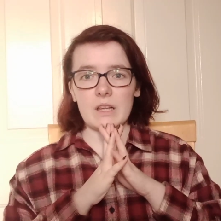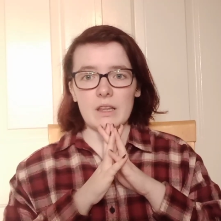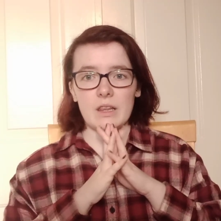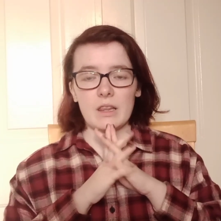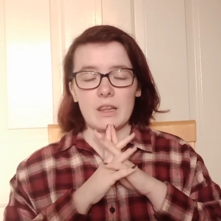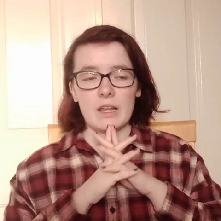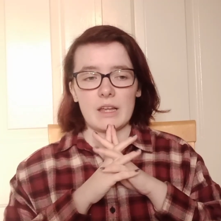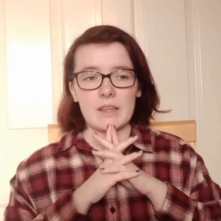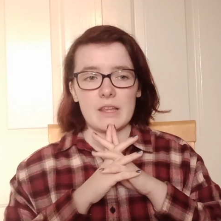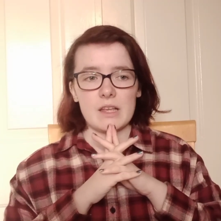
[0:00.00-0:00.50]

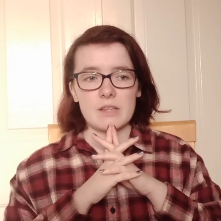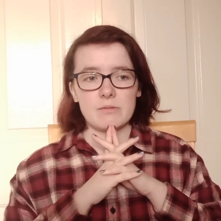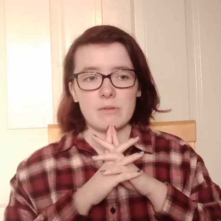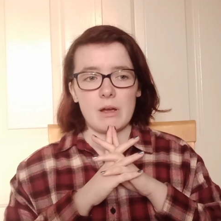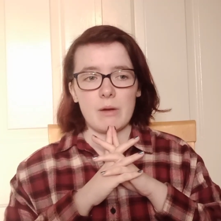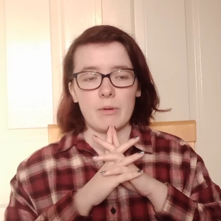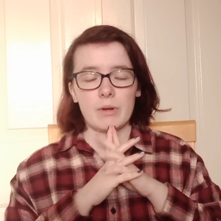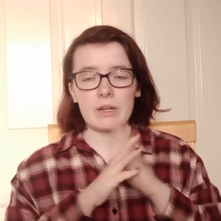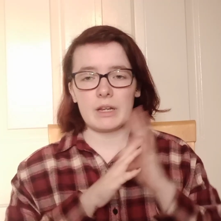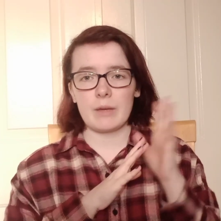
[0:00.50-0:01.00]
Like that's why I
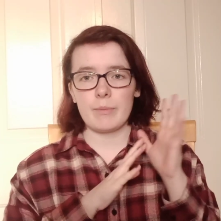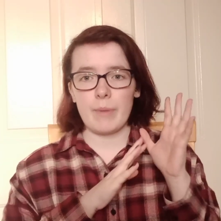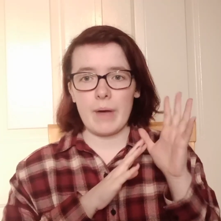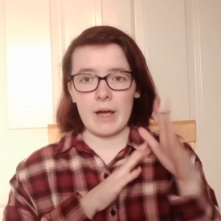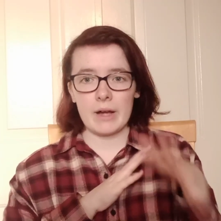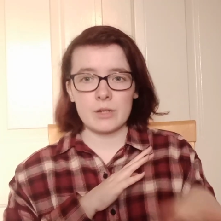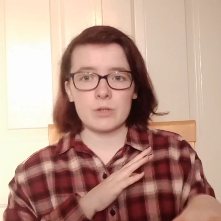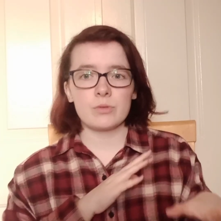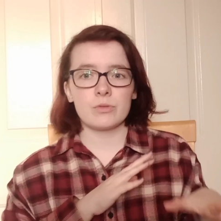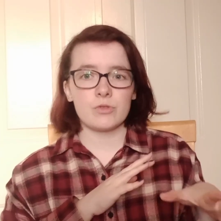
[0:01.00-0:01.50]
want to get
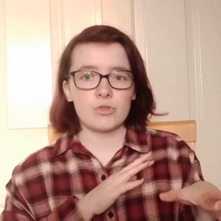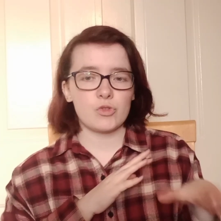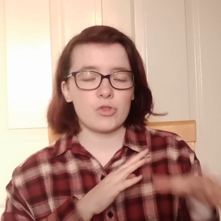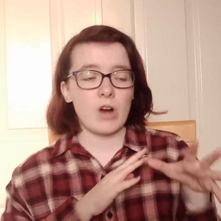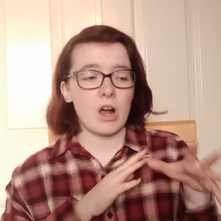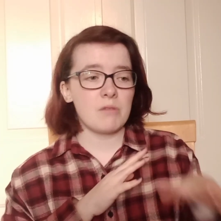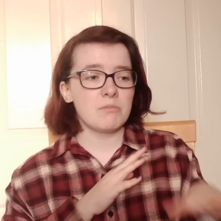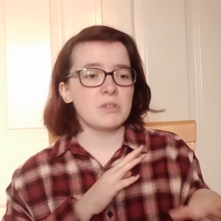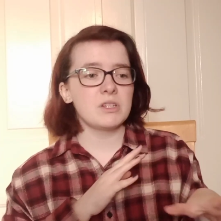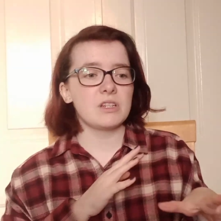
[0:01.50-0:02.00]
back to
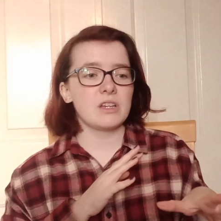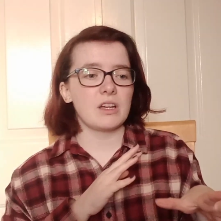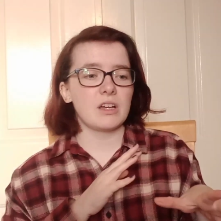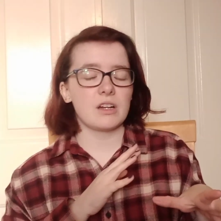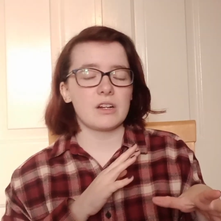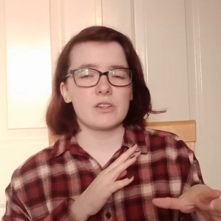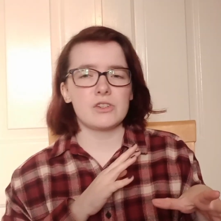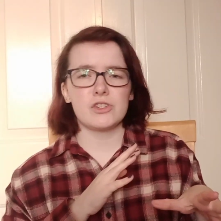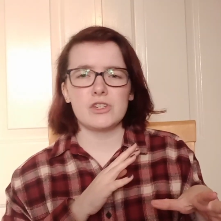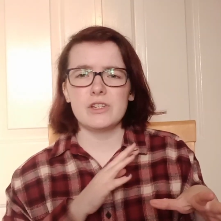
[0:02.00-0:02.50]
Andromeda,
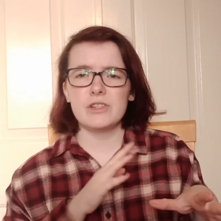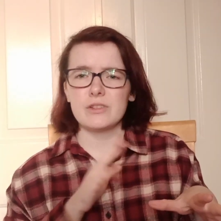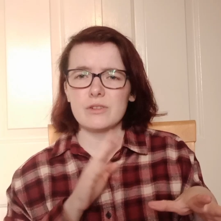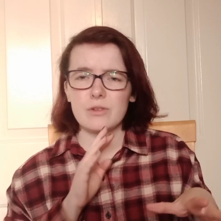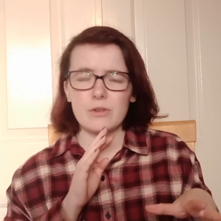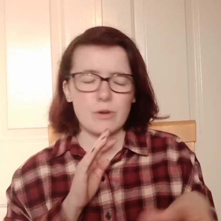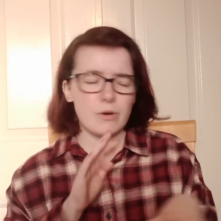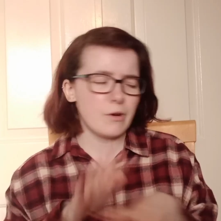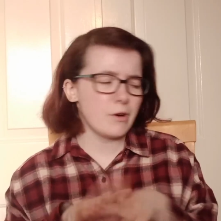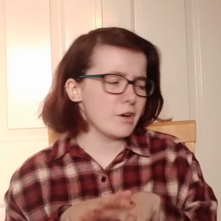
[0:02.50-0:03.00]
because she's
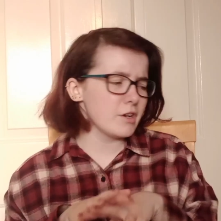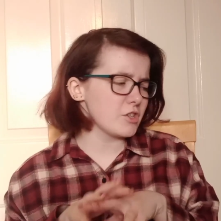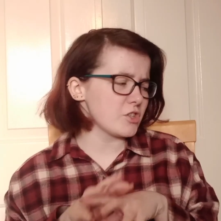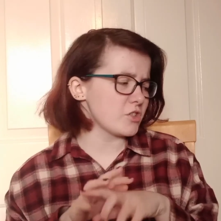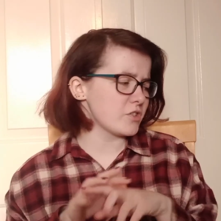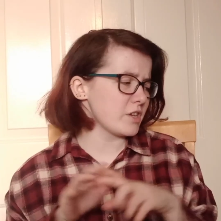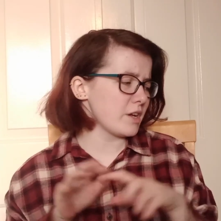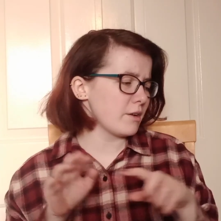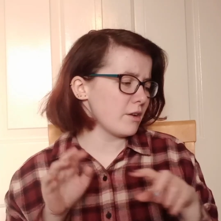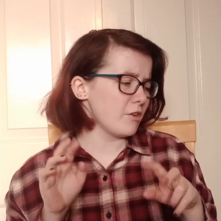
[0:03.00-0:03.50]

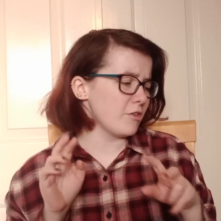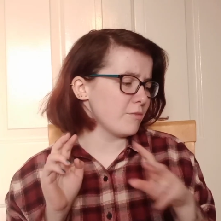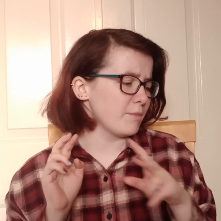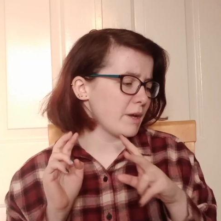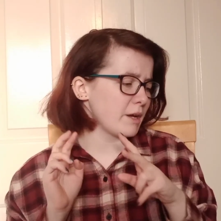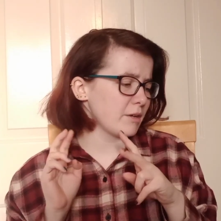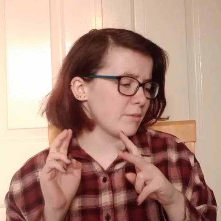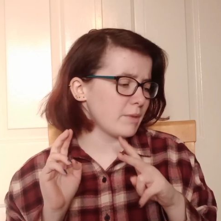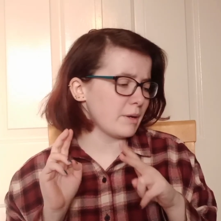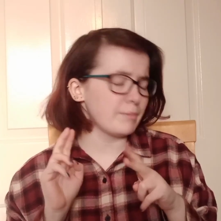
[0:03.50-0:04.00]
gorgeous. I love
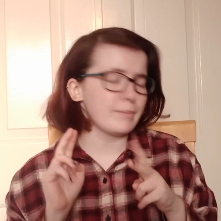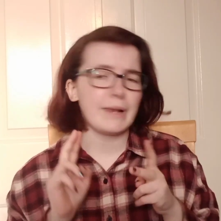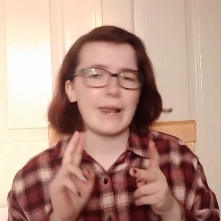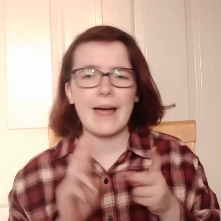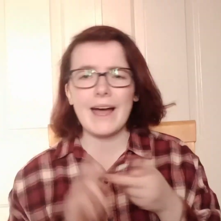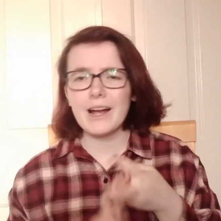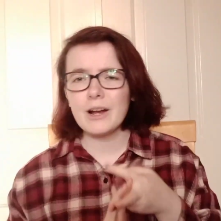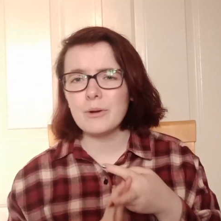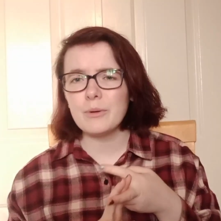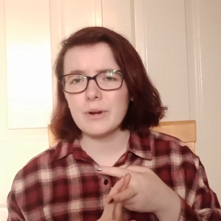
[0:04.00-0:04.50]
my
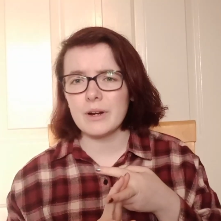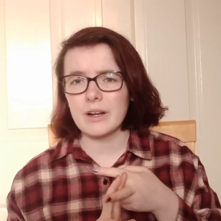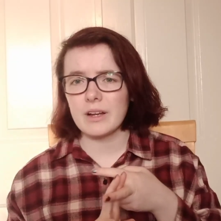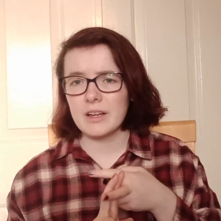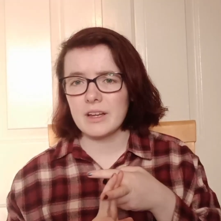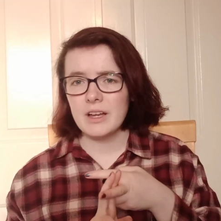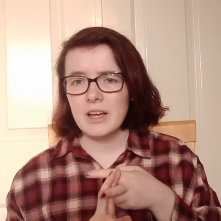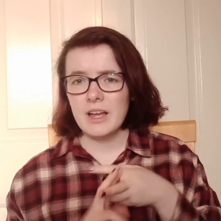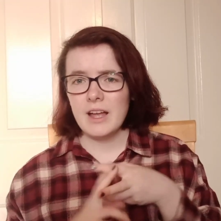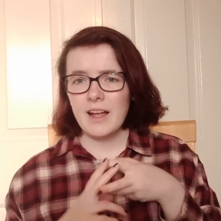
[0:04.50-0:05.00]
black work,
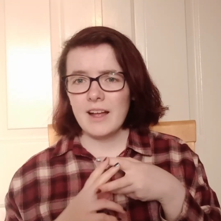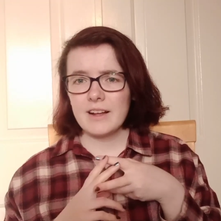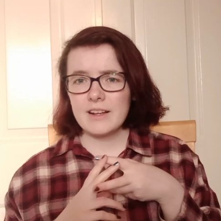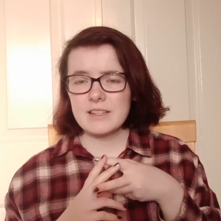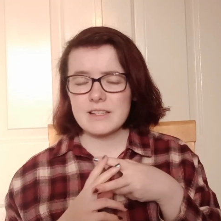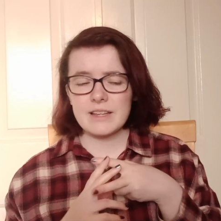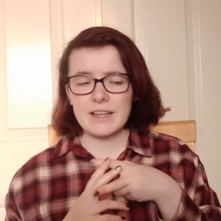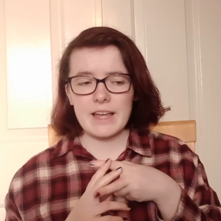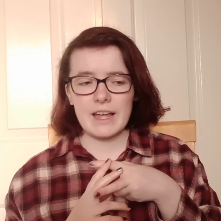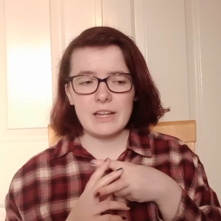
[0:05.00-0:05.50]

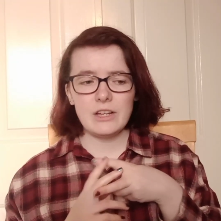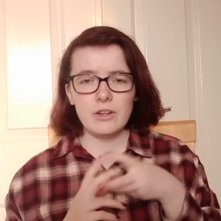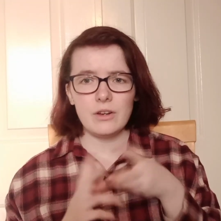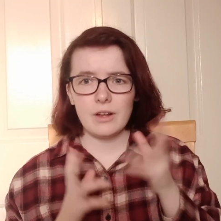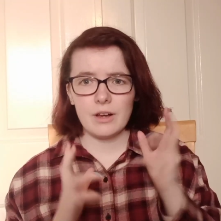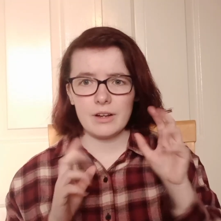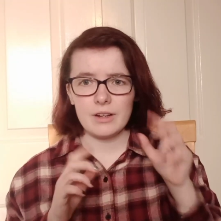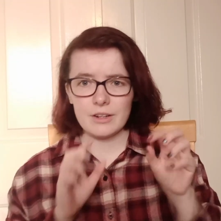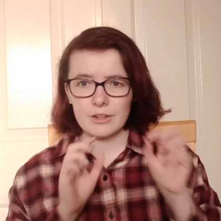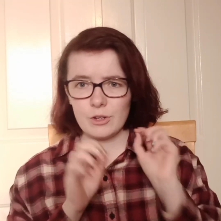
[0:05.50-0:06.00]
because again, you
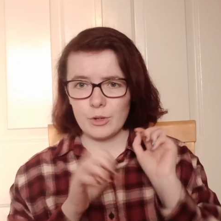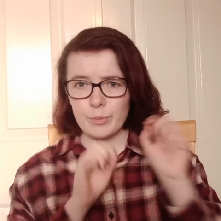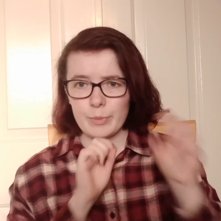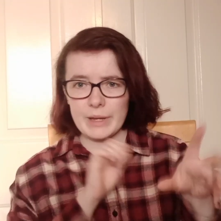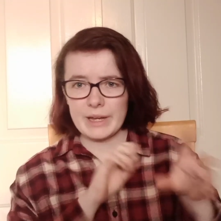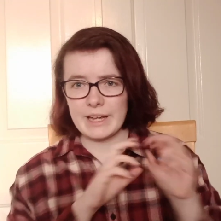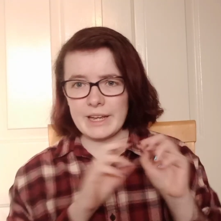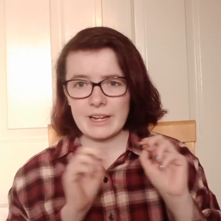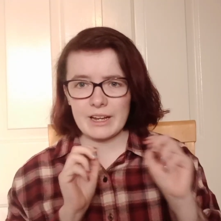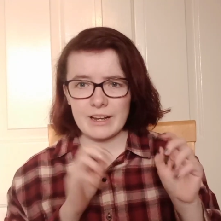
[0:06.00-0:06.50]
look at it and you're
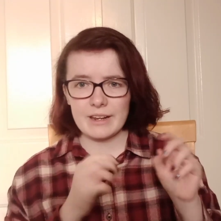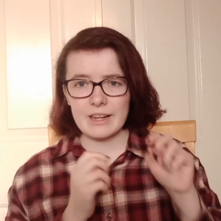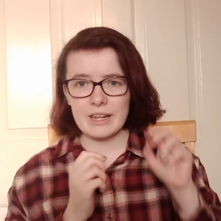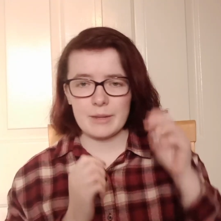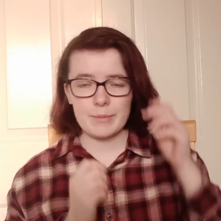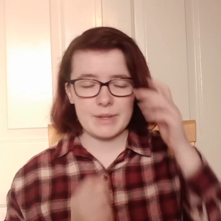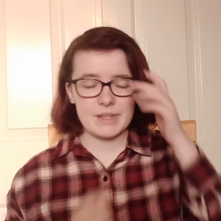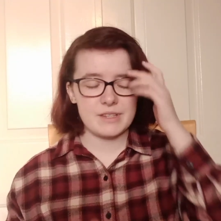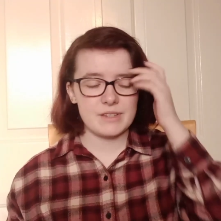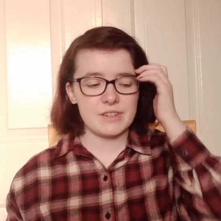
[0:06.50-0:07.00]
picking out little
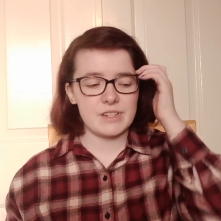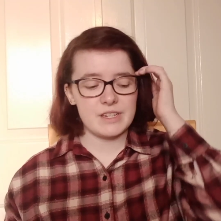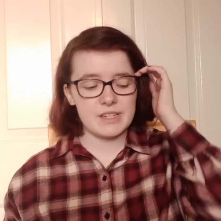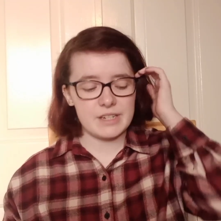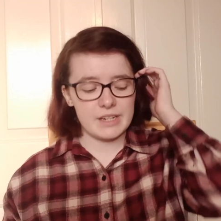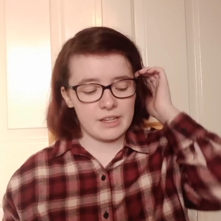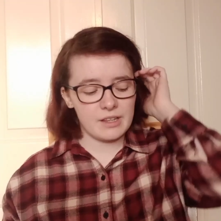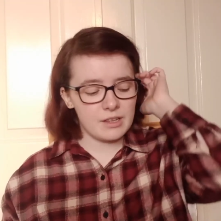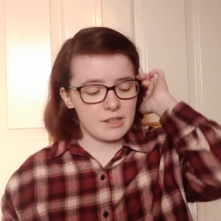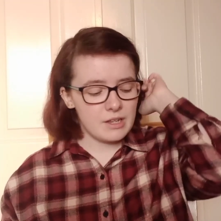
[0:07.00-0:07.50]
bits of
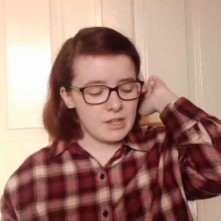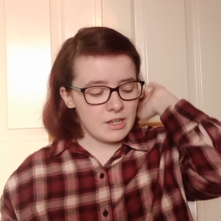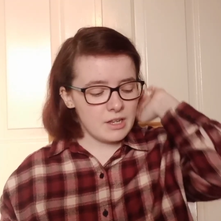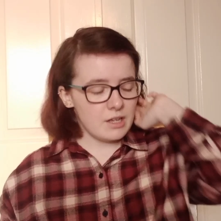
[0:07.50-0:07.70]
detail.